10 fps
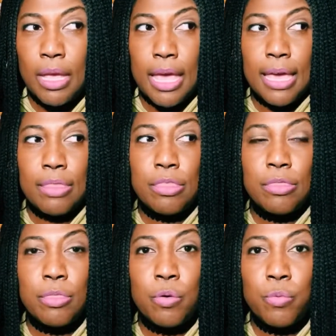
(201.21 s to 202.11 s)
And
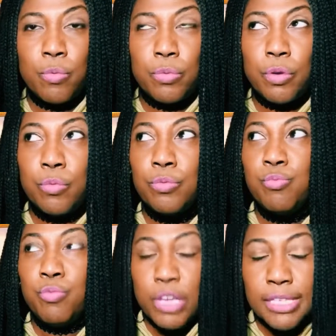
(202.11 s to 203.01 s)
the the
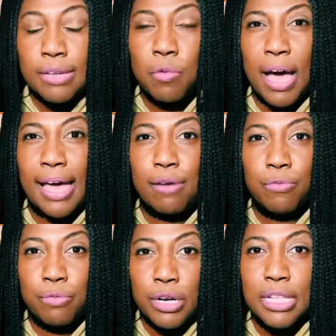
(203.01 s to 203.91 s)
reason why I
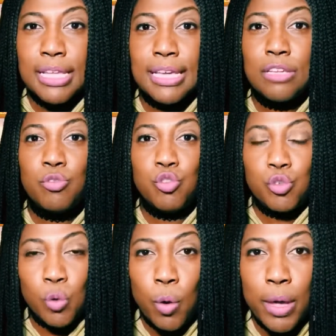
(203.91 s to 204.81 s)
really
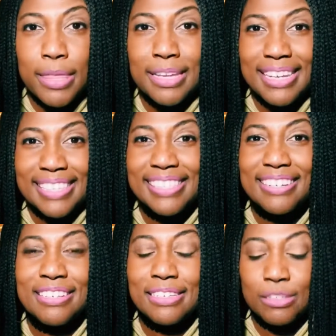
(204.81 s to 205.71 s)
enjoy the
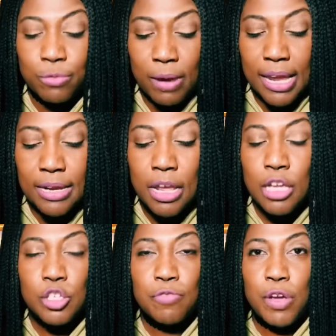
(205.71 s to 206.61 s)
Destined to Reign
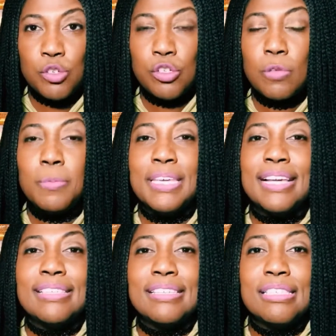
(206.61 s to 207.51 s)
devotional
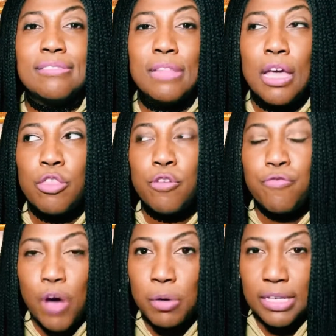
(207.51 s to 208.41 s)
because it's the
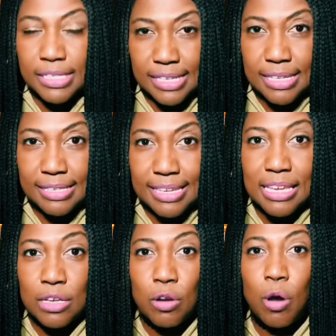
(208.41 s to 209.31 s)
focus is
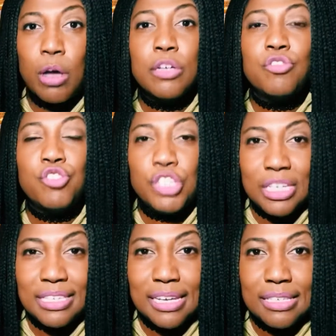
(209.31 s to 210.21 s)
in on
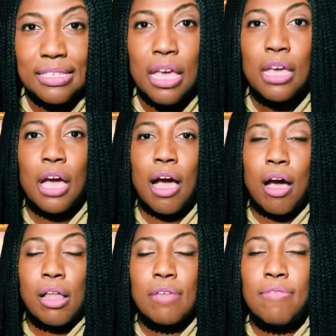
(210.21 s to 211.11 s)
Jesus
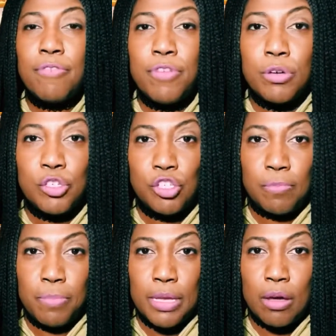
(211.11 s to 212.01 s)
all of our focus
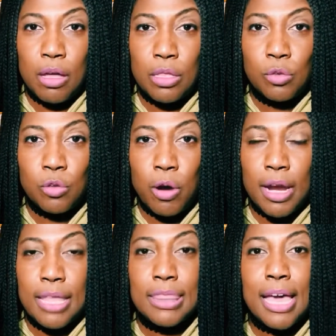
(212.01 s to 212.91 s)
should be on the
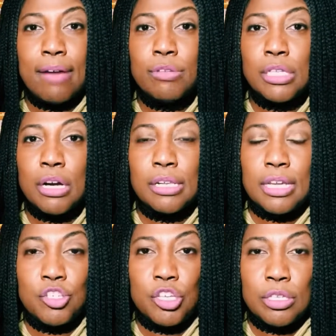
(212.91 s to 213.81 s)
Lord. And that was our
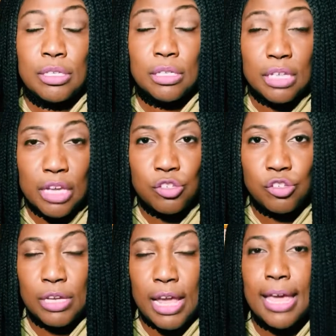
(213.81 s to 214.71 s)
lesson
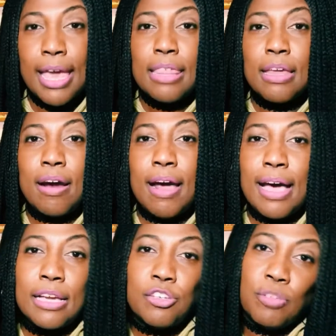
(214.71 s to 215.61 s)
yesterday that our
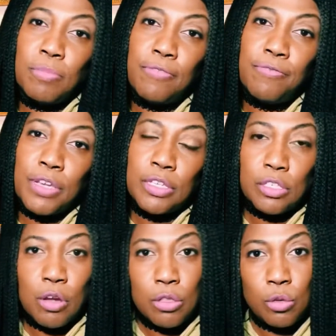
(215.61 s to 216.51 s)
eyes should be
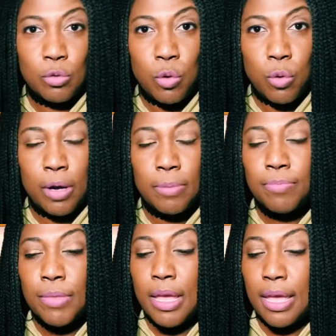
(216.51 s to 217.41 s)
fixed on the Lord.
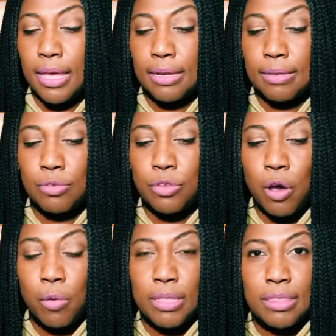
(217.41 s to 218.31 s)
And
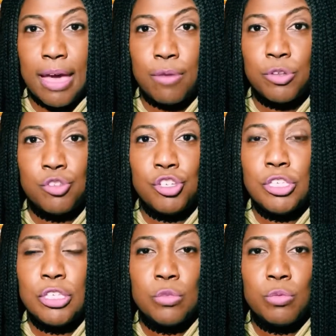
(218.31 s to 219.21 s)
knowing that when
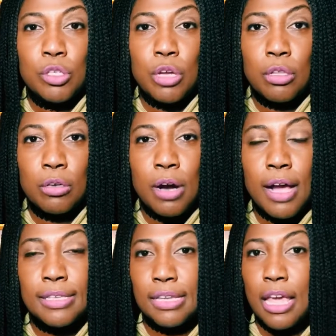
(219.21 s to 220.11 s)
Jesus was on the
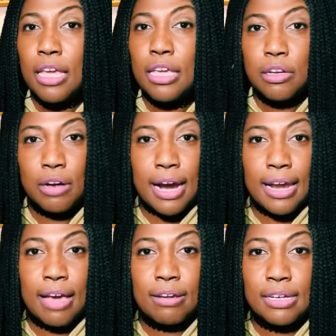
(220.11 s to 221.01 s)
cross, he
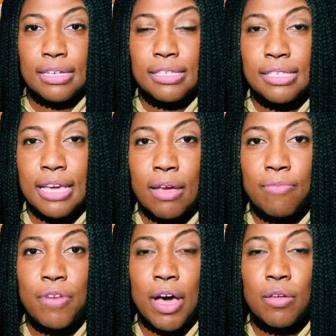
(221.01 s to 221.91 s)
cried out and he said,
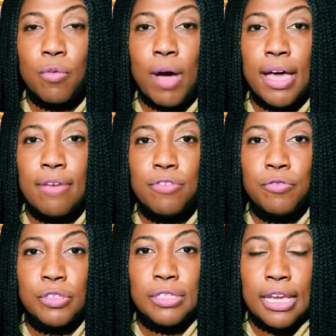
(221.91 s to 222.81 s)
Father, why have you
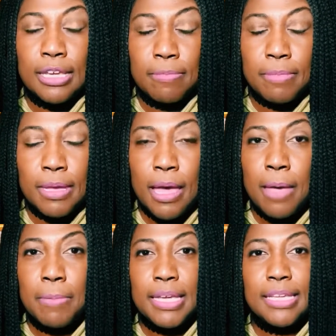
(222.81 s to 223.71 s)
forsaken me?
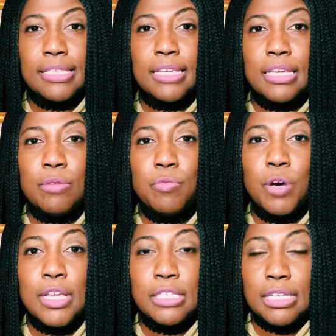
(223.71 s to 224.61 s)
Because he
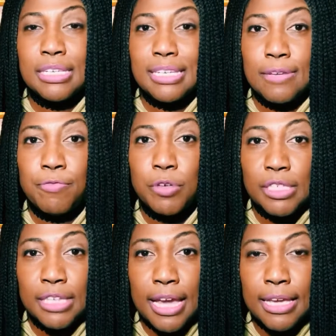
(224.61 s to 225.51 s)
was indeed
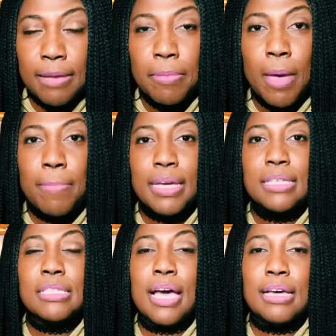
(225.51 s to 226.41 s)
forsaken
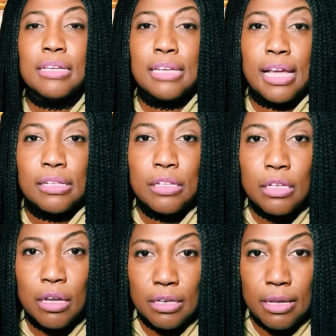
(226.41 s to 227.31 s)
because God could not
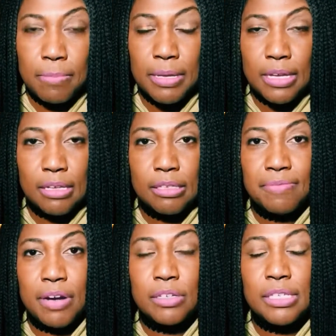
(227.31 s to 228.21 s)
look on him because
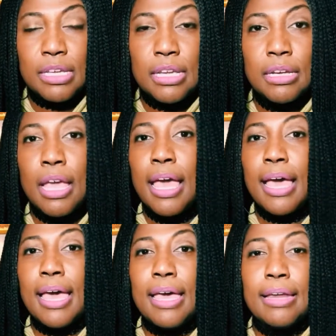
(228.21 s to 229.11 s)
of our sin
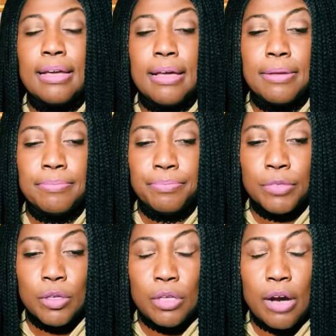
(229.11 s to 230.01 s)
had um,
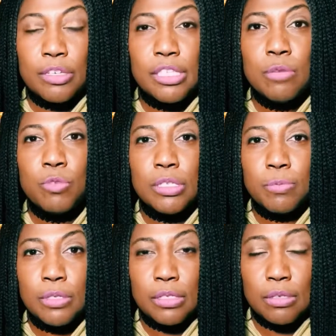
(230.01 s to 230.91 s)
our sin was
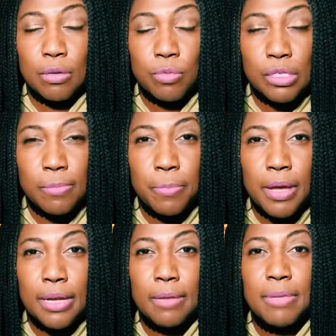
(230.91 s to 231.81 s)
was was
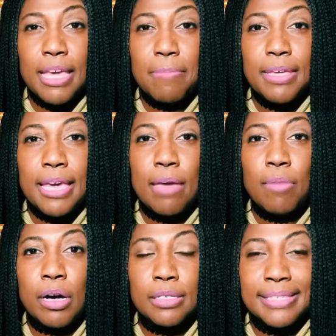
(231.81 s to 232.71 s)
upon him. He had became
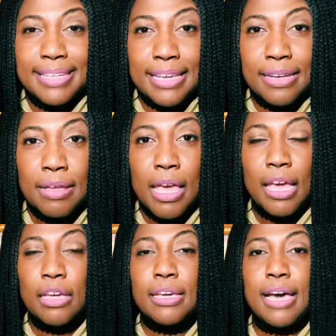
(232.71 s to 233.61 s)
our sin,
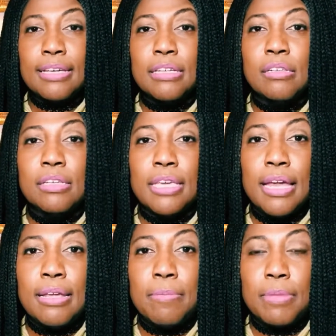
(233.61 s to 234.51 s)
and God couldn't look
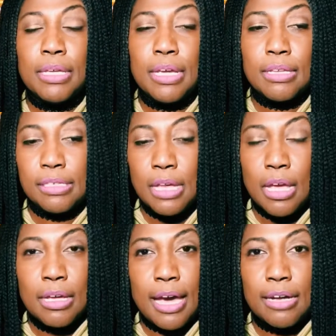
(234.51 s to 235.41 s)
at him because
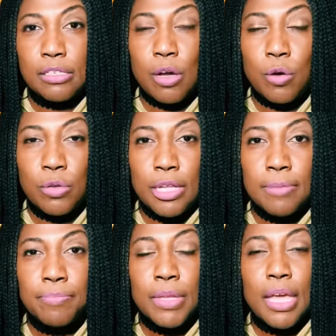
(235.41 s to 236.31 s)
God is
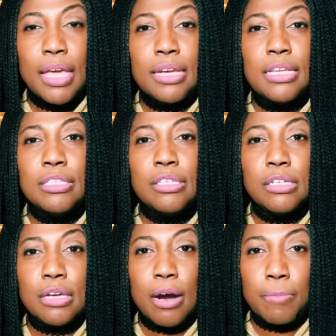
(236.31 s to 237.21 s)
holy, and he
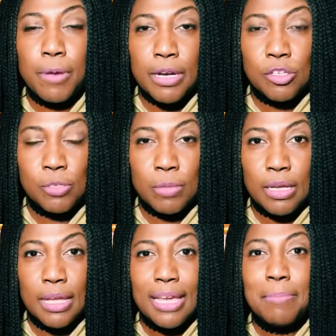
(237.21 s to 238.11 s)
took our
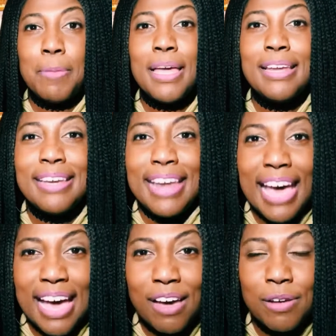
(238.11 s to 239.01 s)
punishment. But
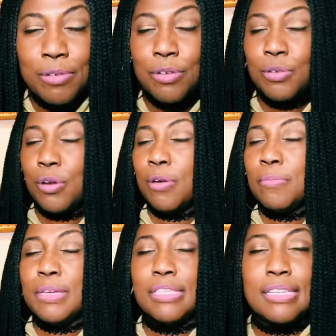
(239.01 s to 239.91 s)
now, glory
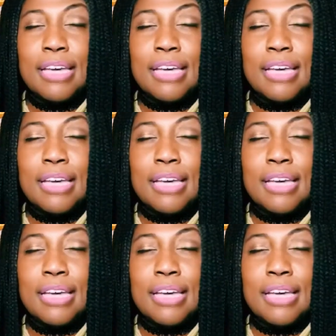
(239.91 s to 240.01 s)
be to